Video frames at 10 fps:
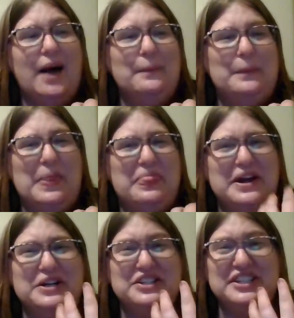But
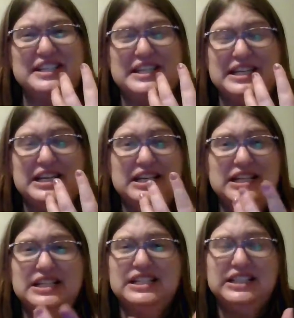there's
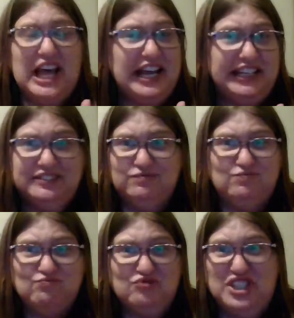like
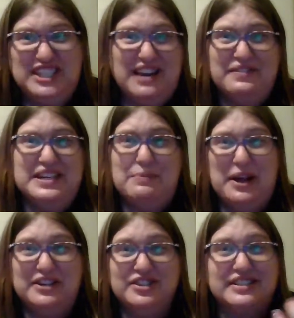70
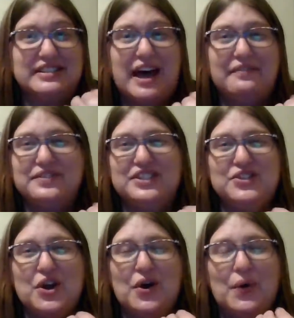pages left.
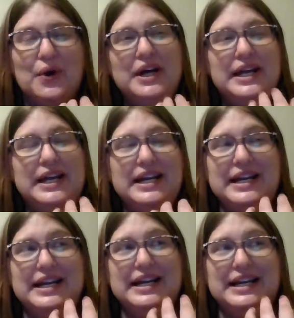So
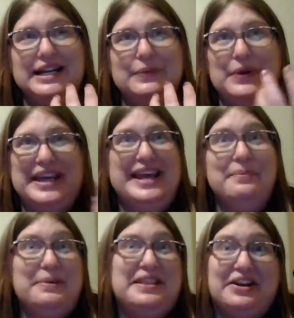we can't
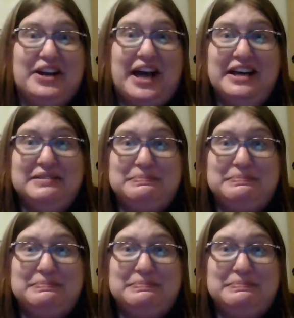be there yet.